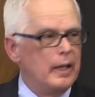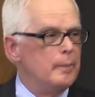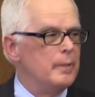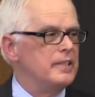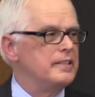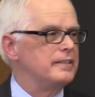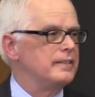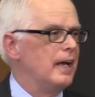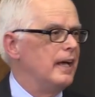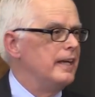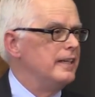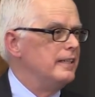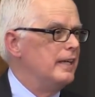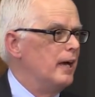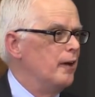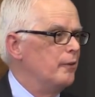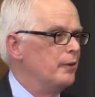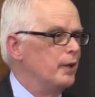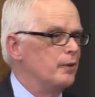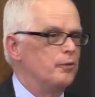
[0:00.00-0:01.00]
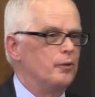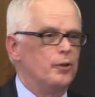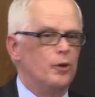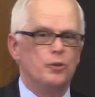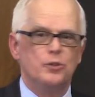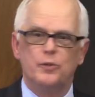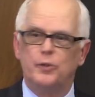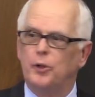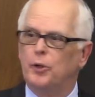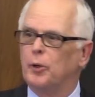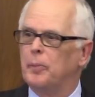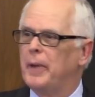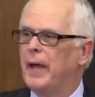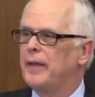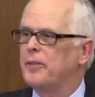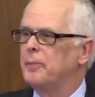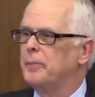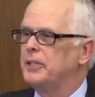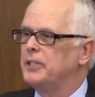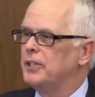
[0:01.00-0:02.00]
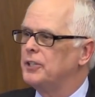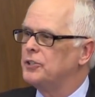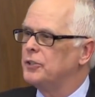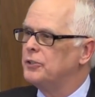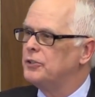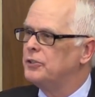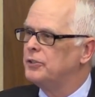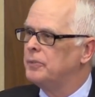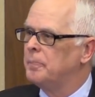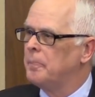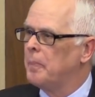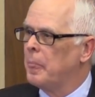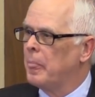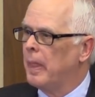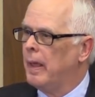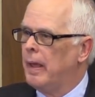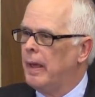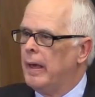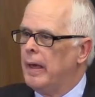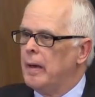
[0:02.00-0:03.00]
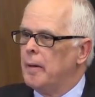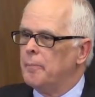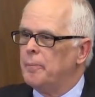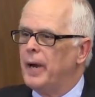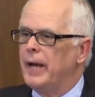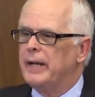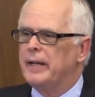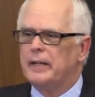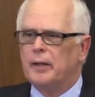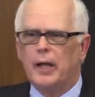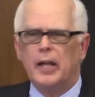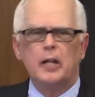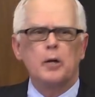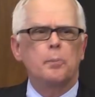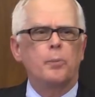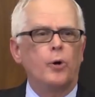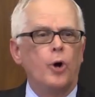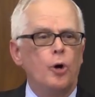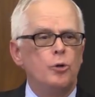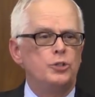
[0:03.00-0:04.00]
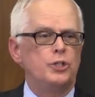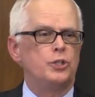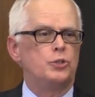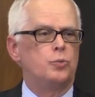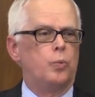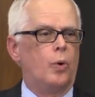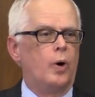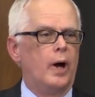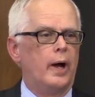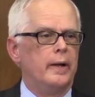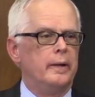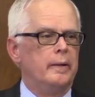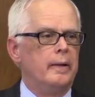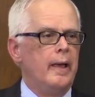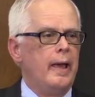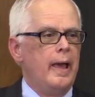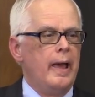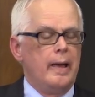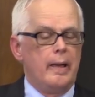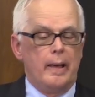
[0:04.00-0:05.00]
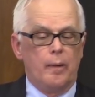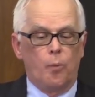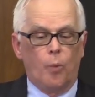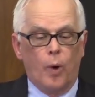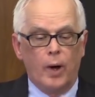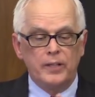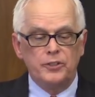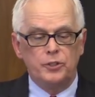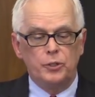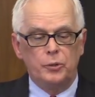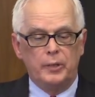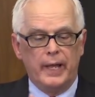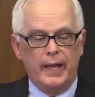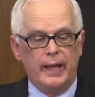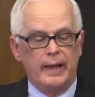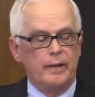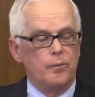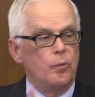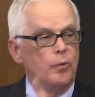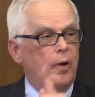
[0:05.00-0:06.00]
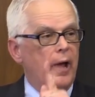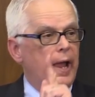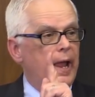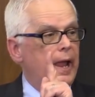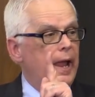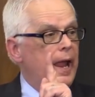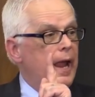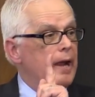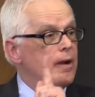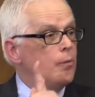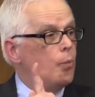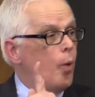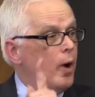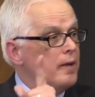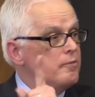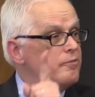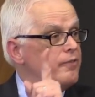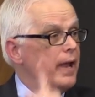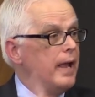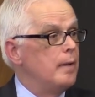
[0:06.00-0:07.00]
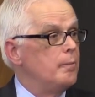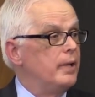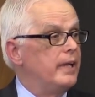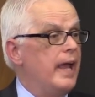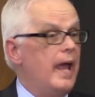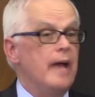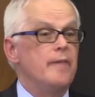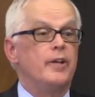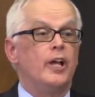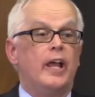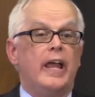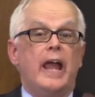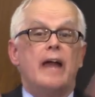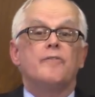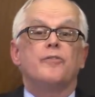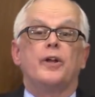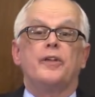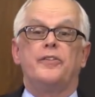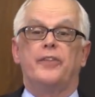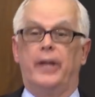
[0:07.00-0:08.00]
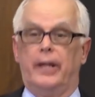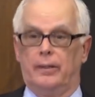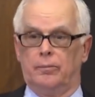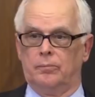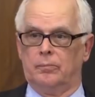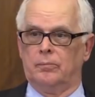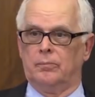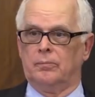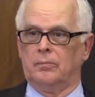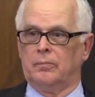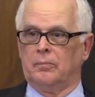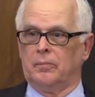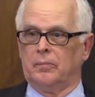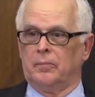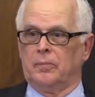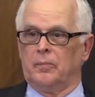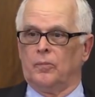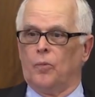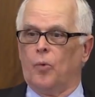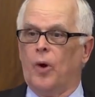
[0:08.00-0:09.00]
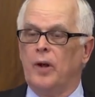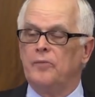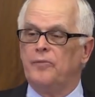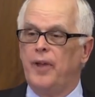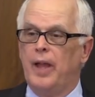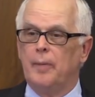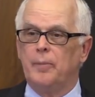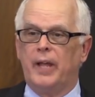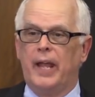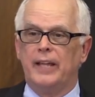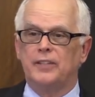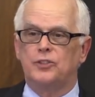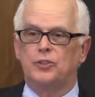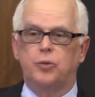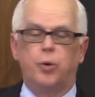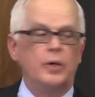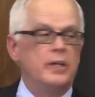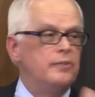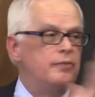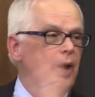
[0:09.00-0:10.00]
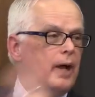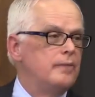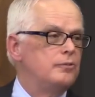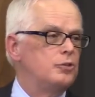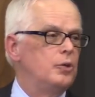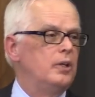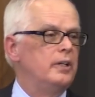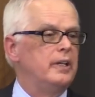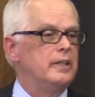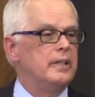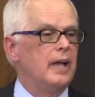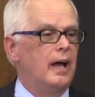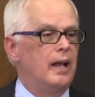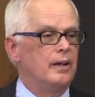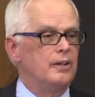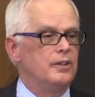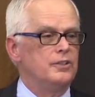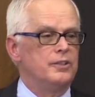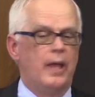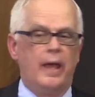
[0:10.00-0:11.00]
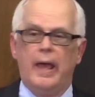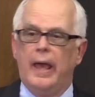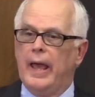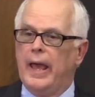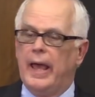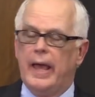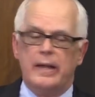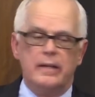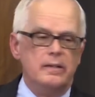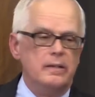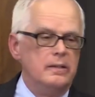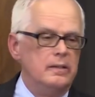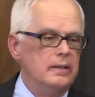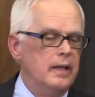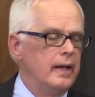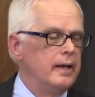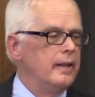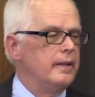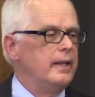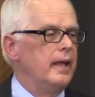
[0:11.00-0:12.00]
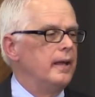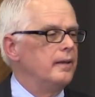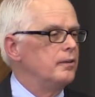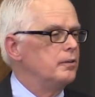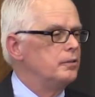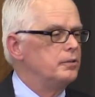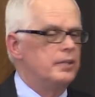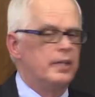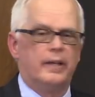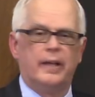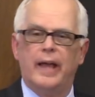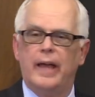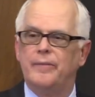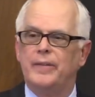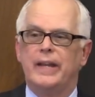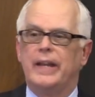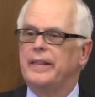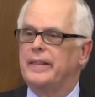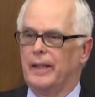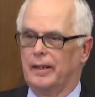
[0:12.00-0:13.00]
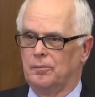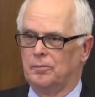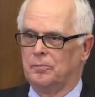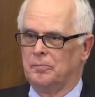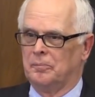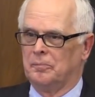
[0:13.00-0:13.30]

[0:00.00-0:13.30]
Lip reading: limit sign down there for those of you who are mathematicians. But it approaches one once you get one family having everything. One family has $25 trillion, and none of the others have anything.